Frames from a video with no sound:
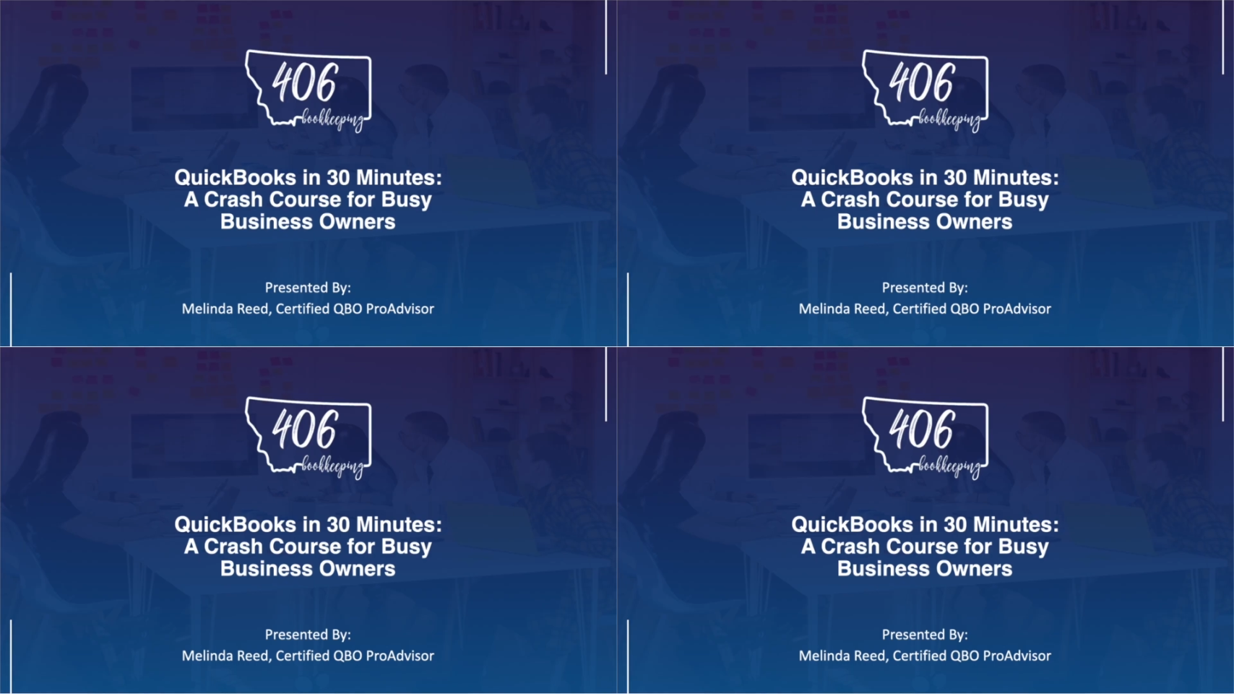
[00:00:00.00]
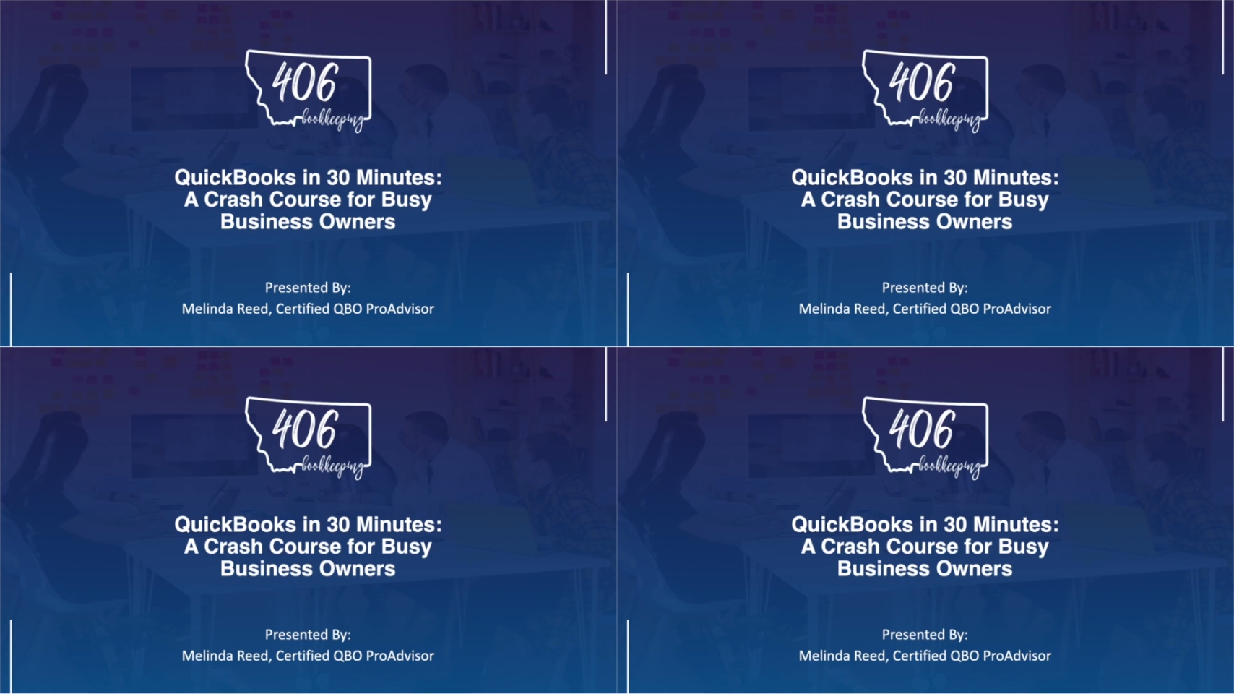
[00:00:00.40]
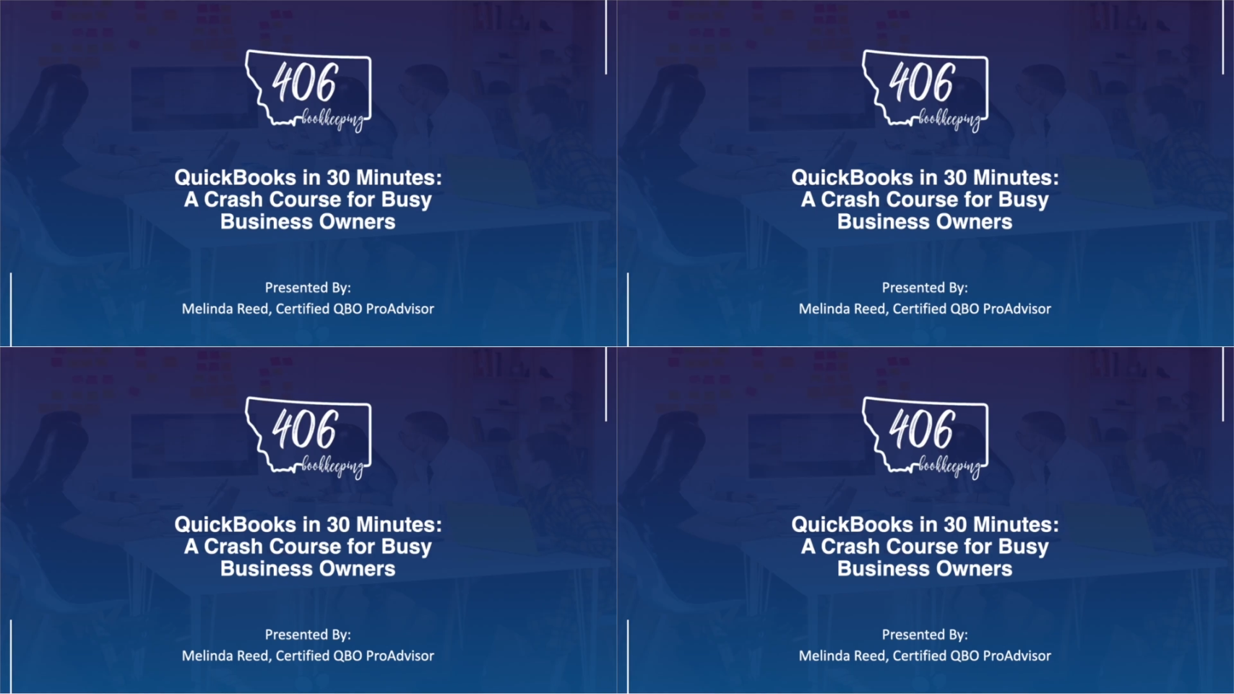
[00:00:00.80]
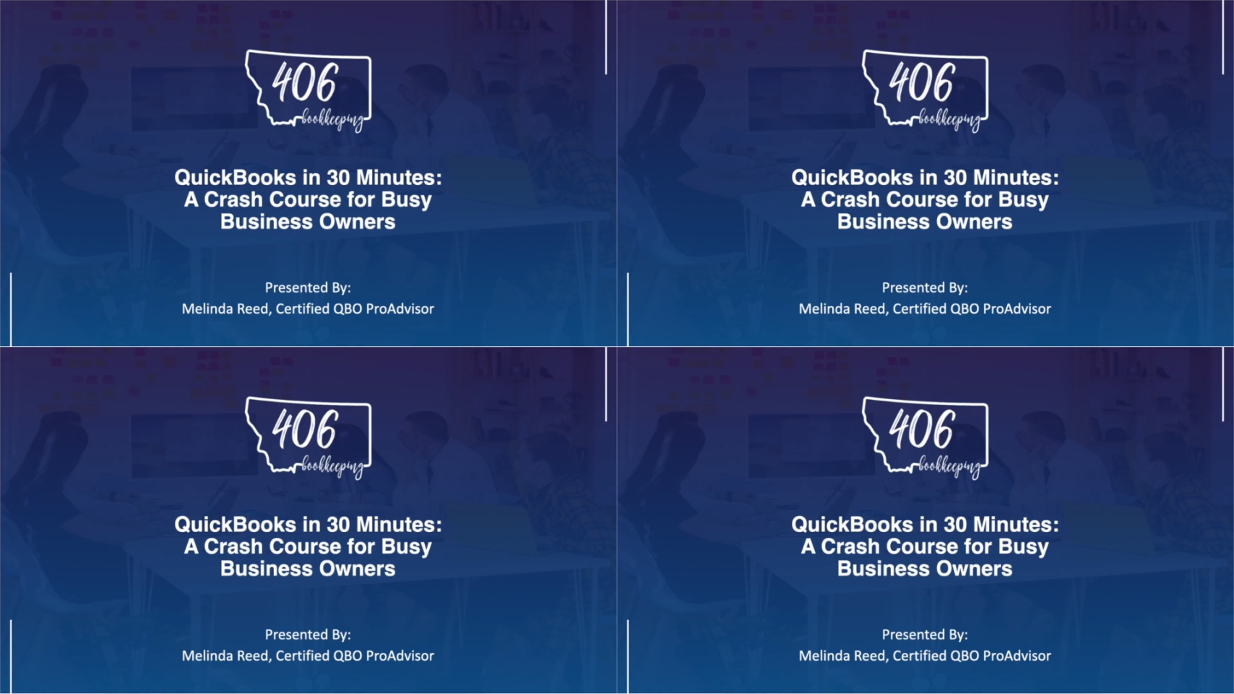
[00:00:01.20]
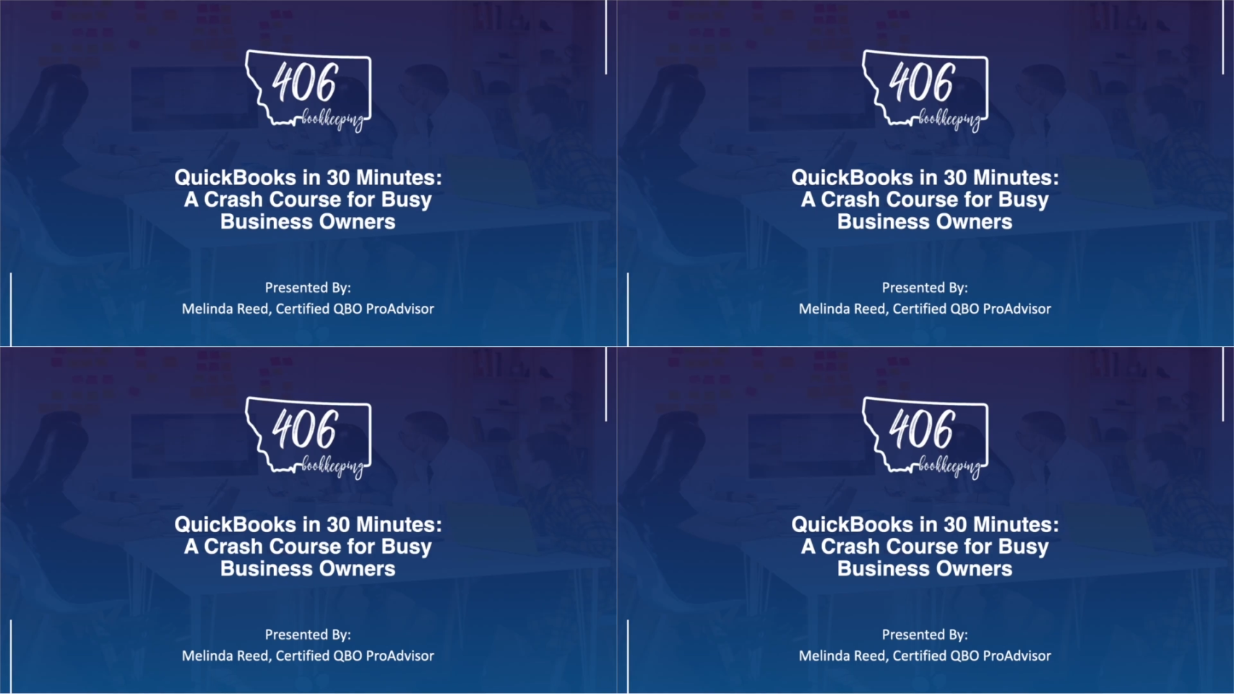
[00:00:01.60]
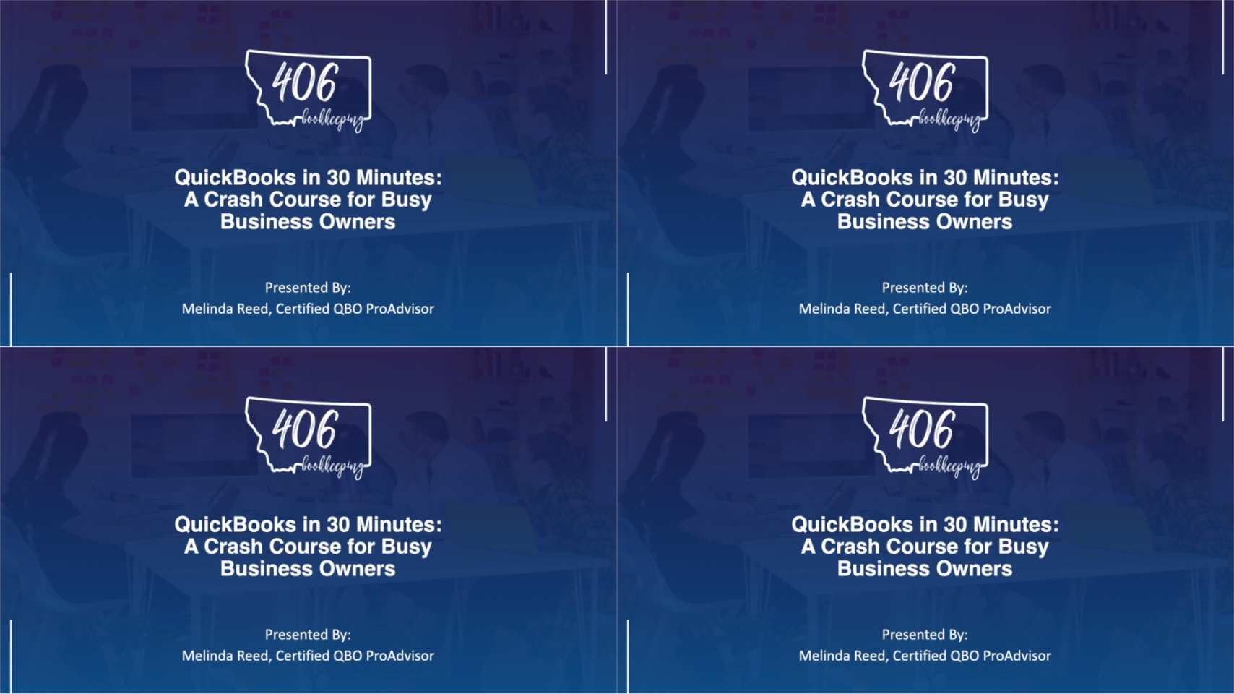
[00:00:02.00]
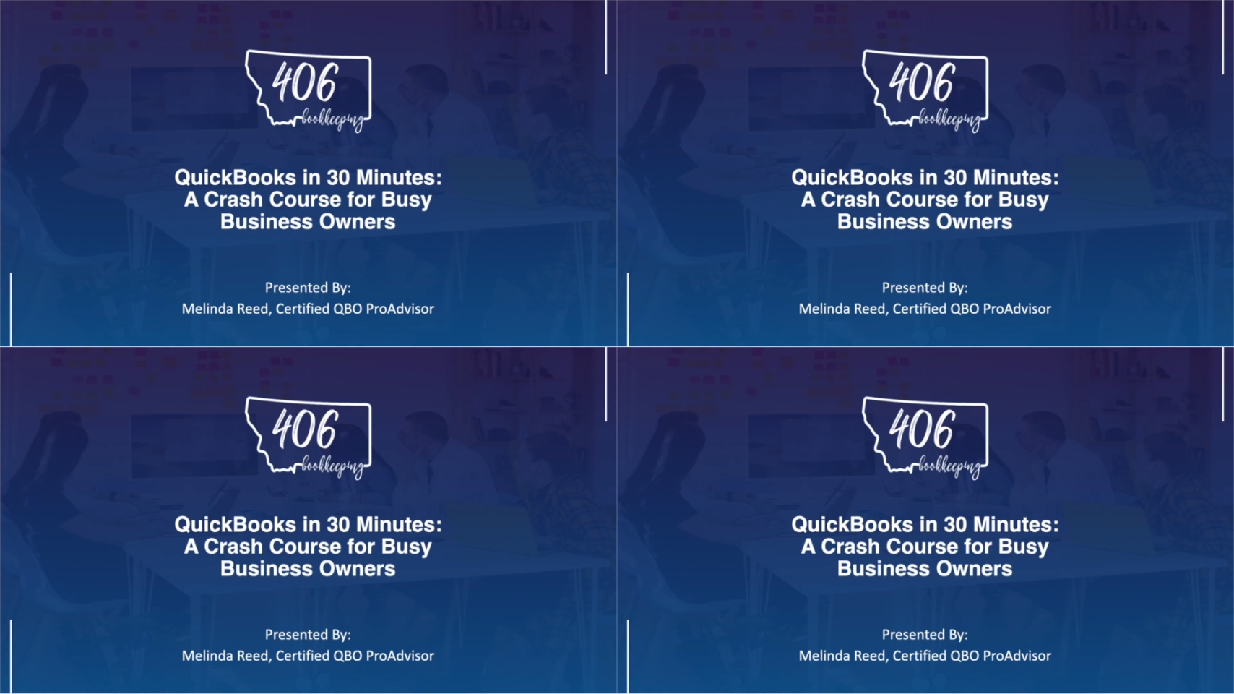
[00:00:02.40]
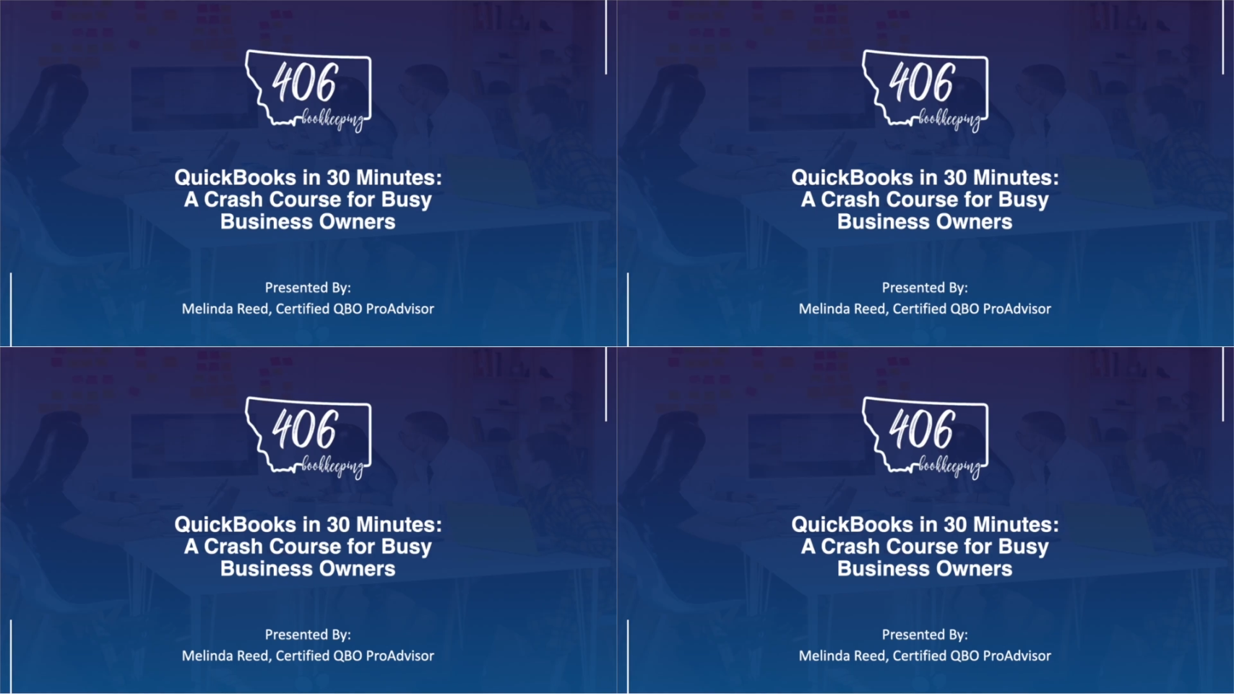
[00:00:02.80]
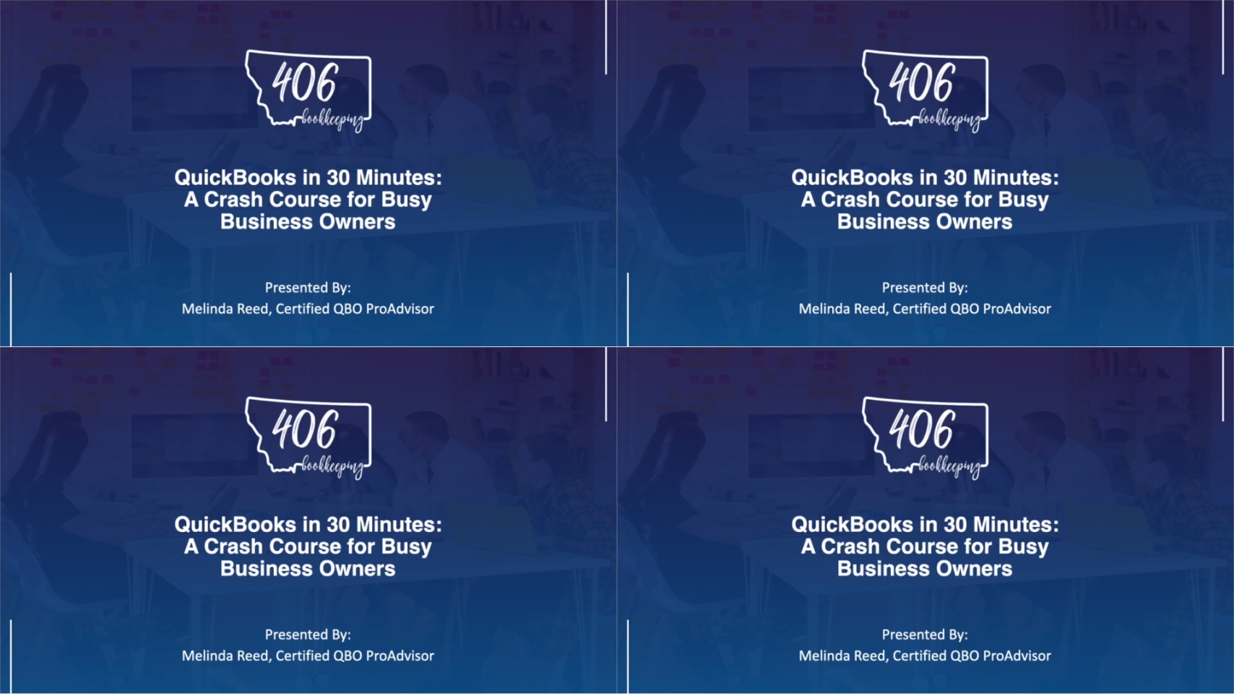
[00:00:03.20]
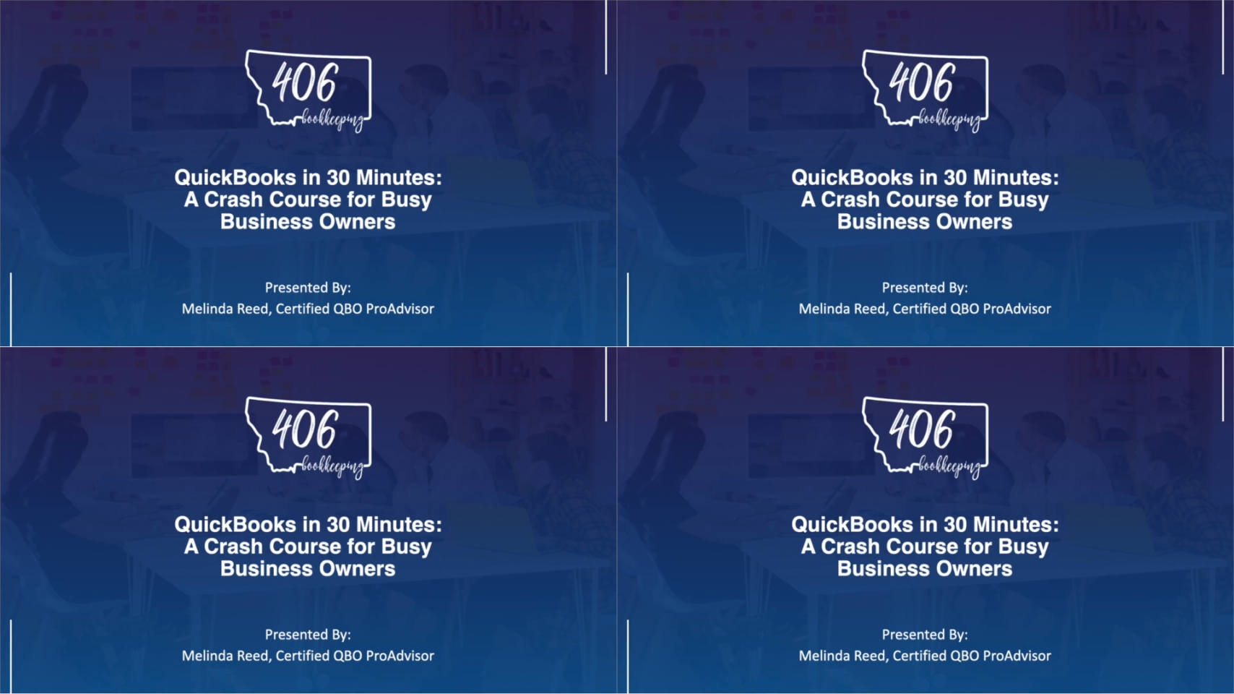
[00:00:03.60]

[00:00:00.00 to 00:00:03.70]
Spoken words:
No face is visible, so there are no lips to read.